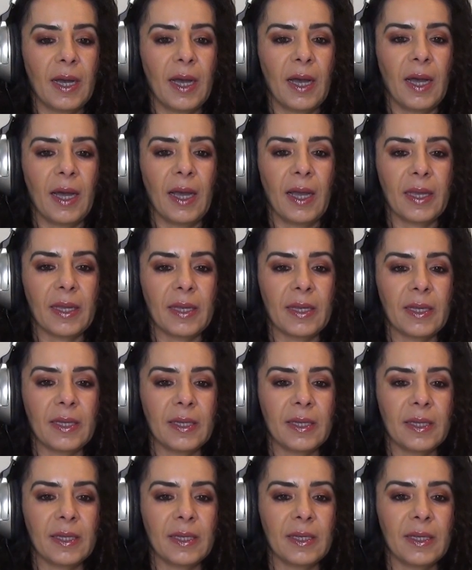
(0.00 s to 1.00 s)

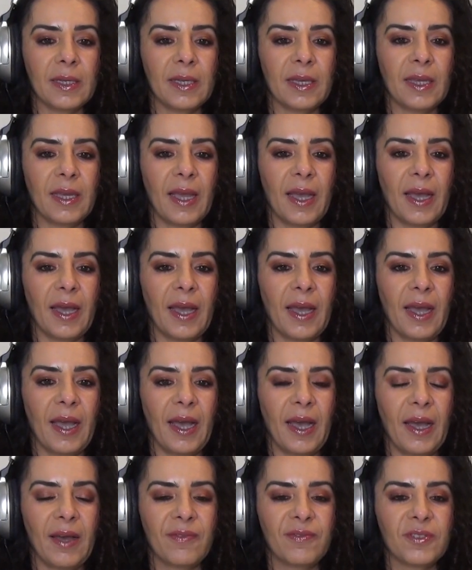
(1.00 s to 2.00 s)
I
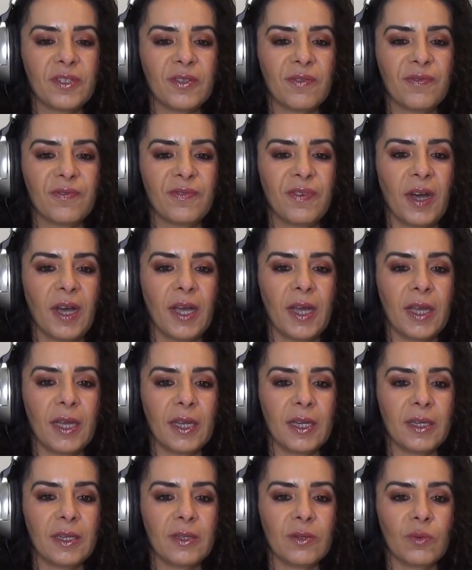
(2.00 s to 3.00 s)
have to
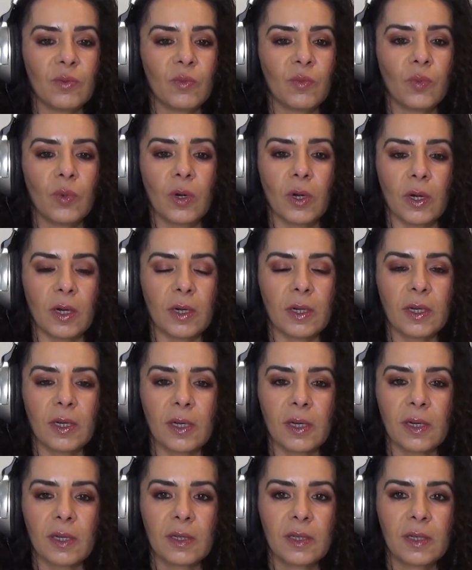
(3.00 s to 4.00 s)
find
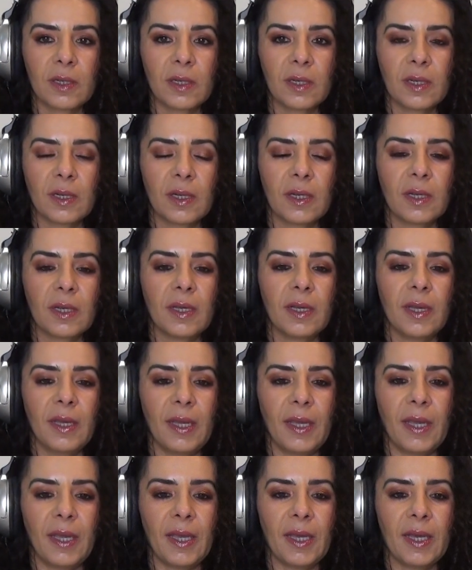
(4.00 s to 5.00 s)
work.
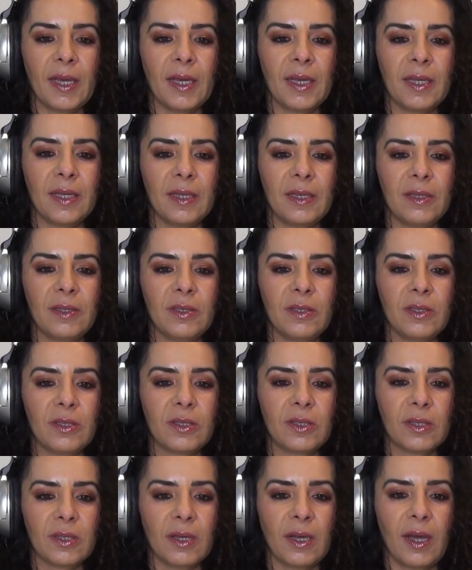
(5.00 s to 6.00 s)

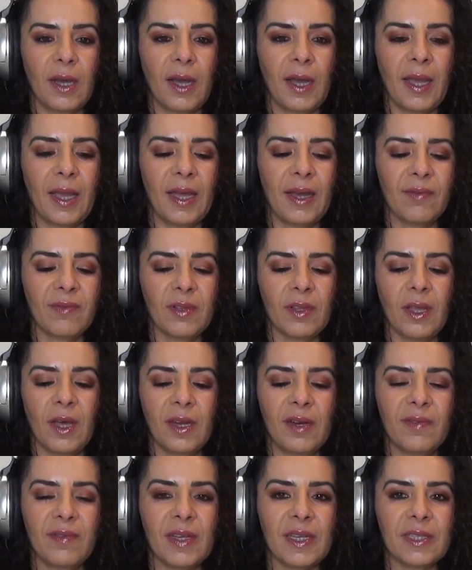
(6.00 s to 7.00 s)
And I have a
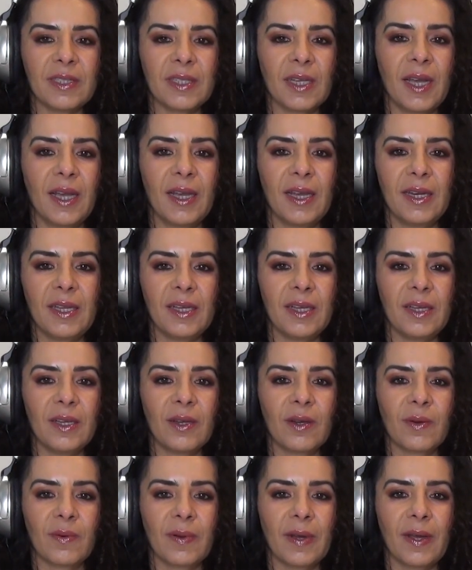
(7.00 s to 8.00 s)
lot of anxiety
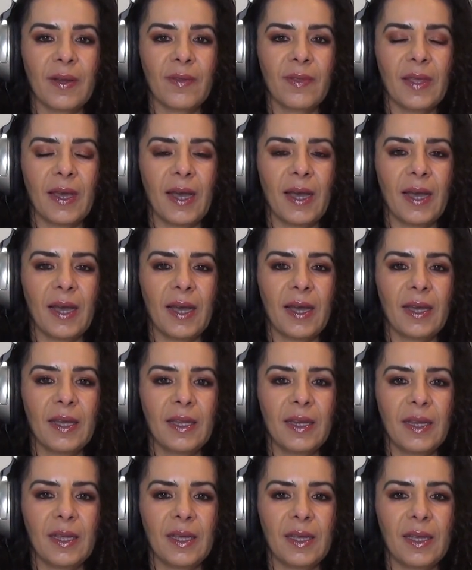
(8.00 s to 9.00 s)
around that,
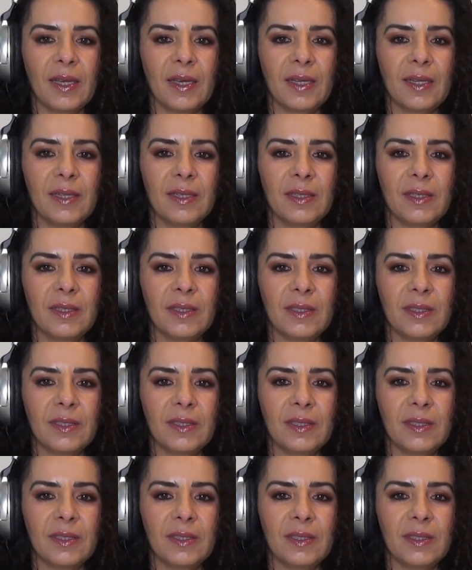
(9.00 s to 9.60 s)
and